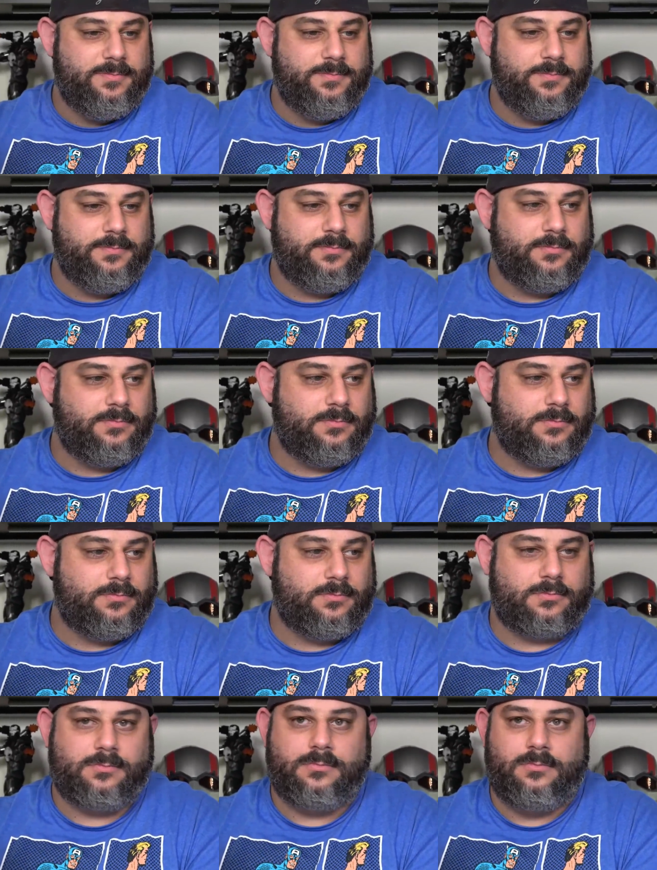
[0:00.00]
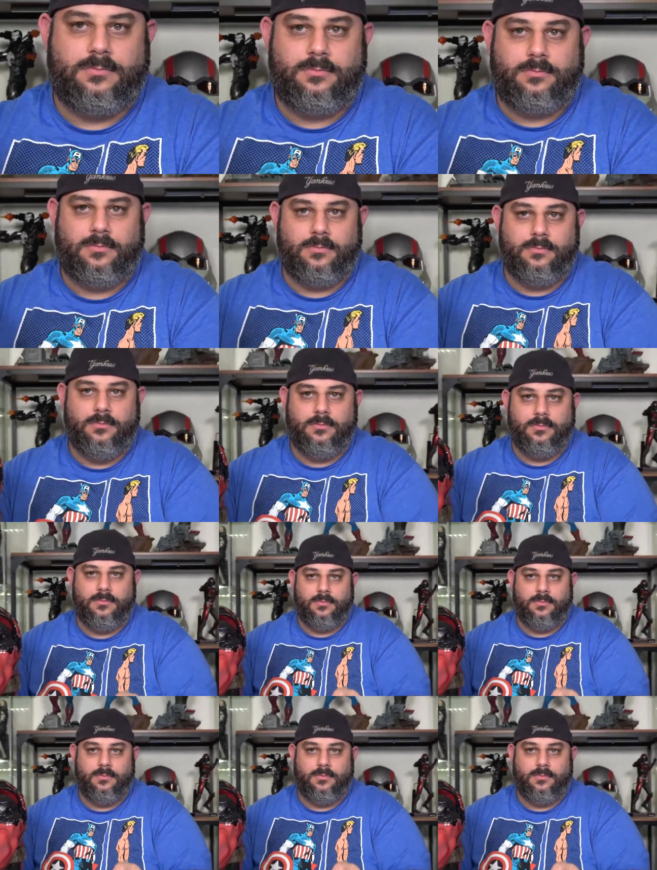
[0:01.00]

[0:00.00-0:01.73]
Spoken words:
Nobody speaks.